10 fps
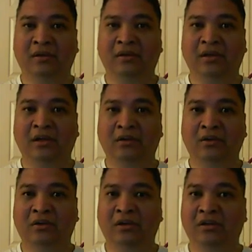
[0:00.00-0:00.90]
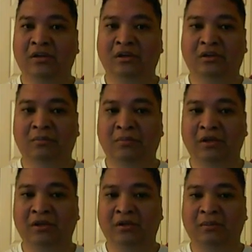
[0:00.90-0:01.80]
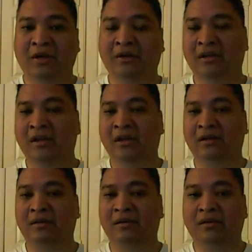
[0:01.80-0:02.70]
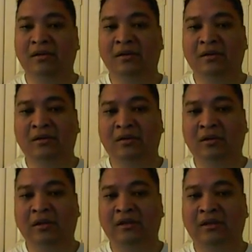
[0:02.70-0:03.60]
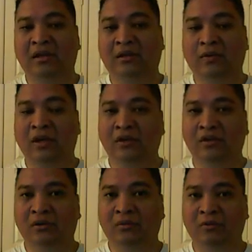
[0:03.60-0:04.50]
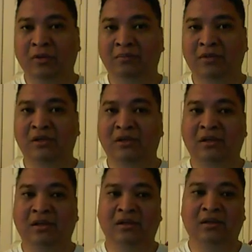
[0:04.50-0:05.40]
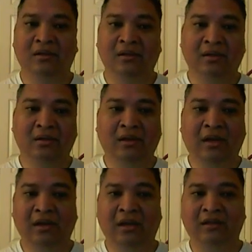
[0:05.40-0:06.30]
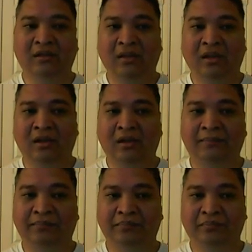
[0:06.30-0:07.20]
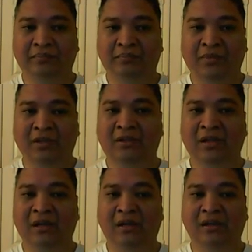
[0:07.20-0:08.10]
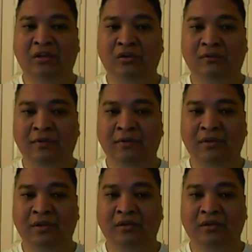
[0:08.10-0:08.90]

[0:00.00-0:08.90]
and you could adjust your budget about that. So that's what I use with my budgeting. I got the data. That data is confusing.